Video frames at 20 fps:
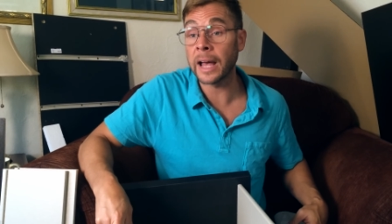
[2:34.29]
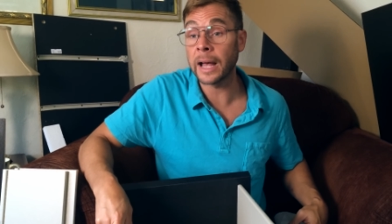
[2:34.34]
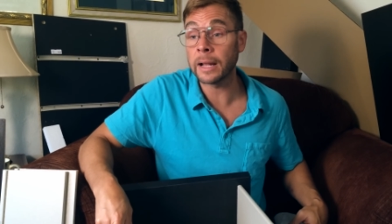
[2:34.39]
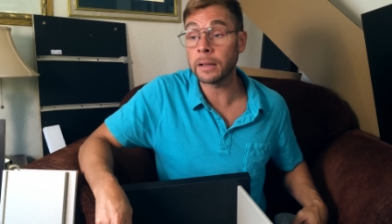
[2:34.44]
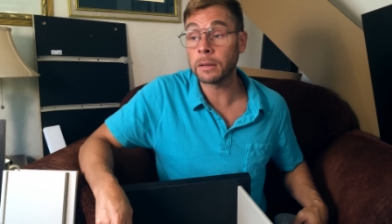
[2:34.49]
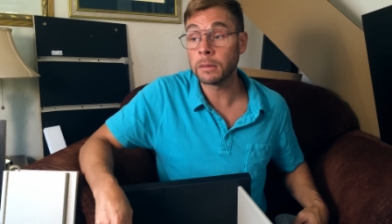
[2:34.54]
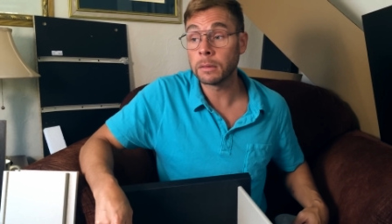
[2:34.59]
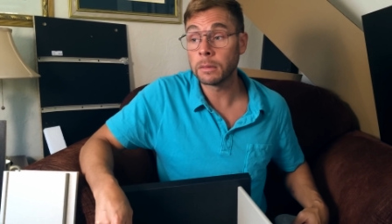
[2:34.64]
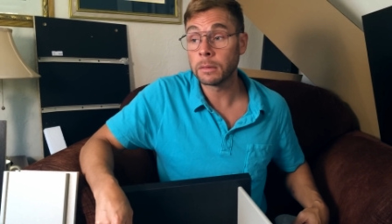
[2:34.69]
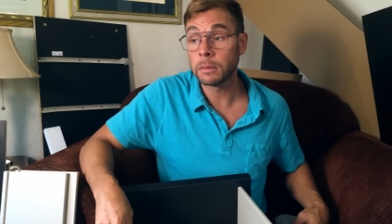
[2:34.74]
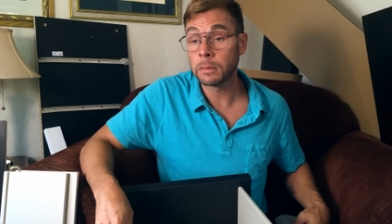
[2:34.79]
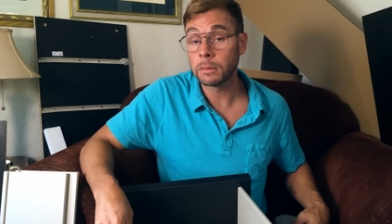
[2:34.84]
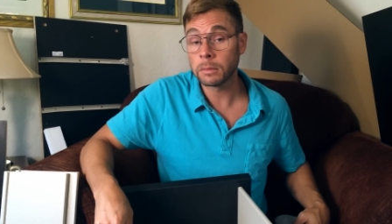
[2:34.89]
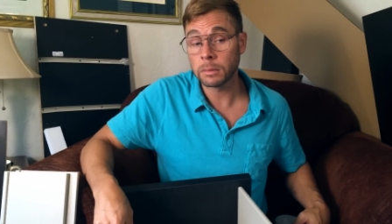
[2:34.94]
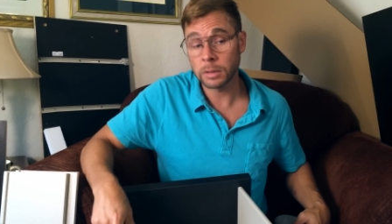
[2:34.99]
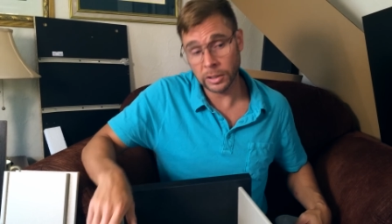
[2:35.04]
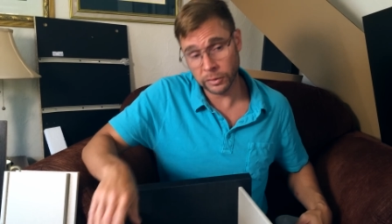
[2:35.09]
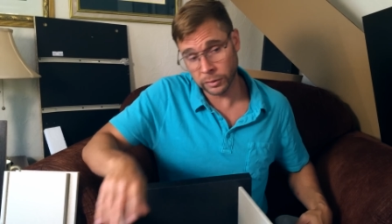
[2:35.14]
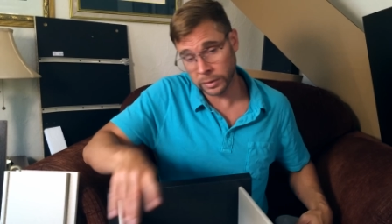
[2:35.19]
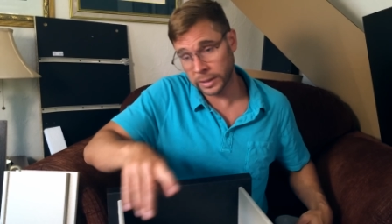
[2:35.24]
at,
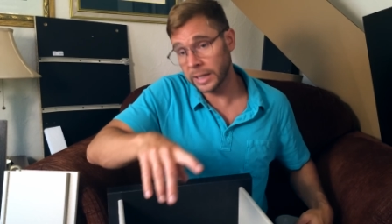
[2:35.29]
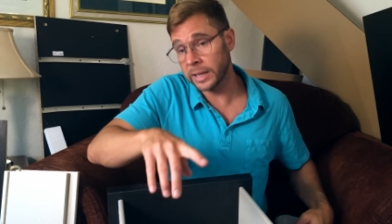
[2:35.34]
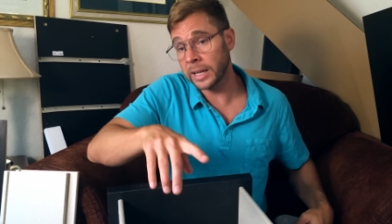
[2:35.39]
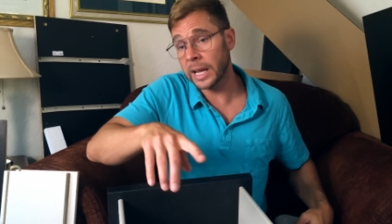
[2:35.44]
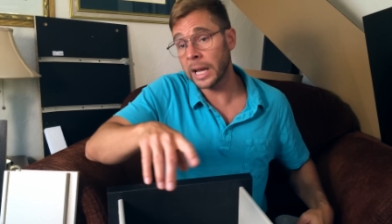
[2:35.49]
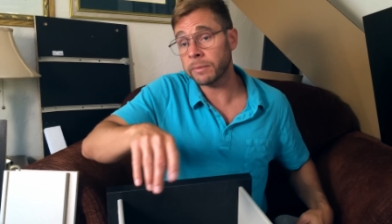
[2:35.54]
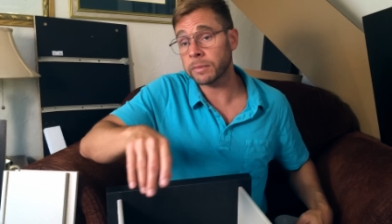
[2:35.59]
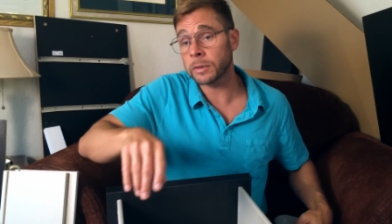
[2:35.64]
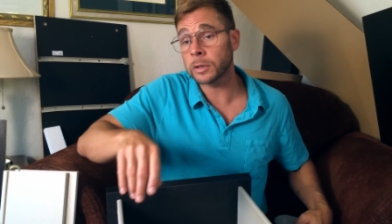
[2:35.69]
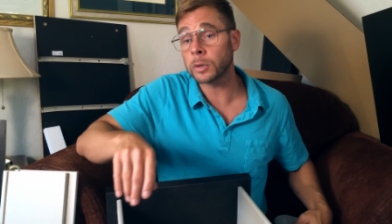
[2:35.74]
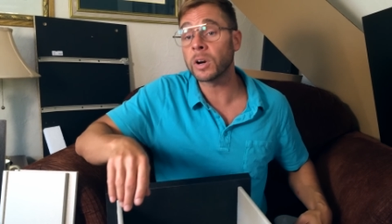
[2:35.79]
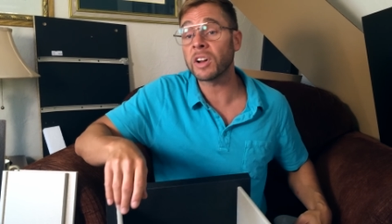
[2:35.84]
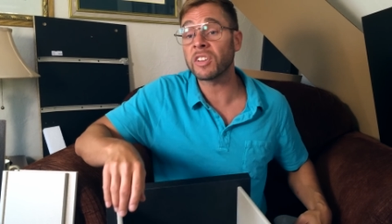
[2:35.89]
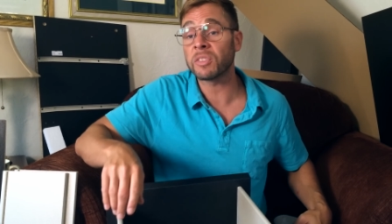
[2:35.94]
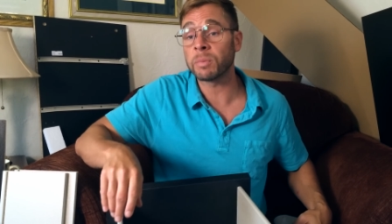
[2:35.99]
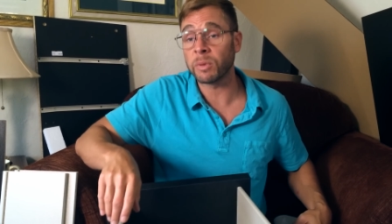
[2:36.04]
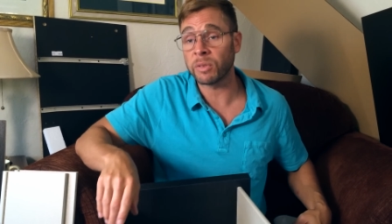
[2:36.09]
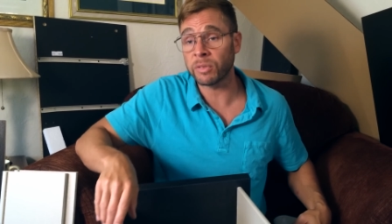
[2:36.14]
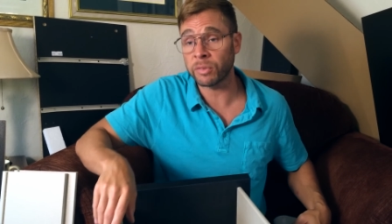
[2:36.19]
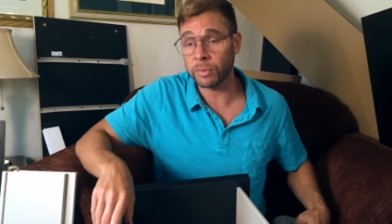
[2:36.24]
kids are getting that for
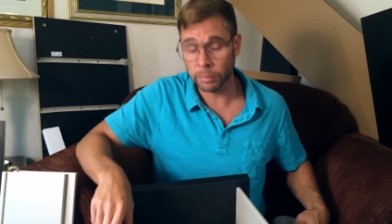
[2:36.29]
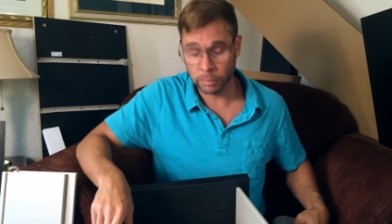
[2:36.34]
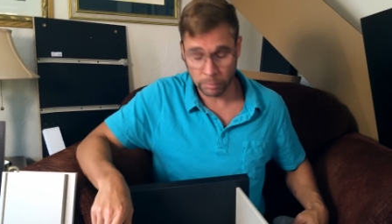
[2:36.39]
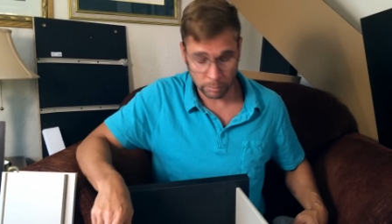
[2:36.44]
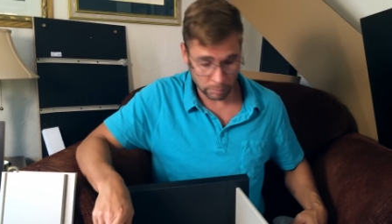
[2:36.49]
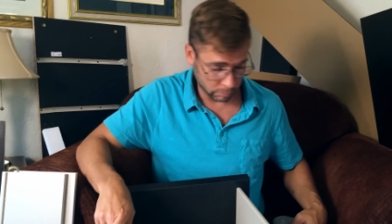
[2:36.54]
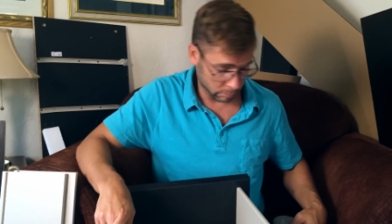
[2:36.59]
Christmas.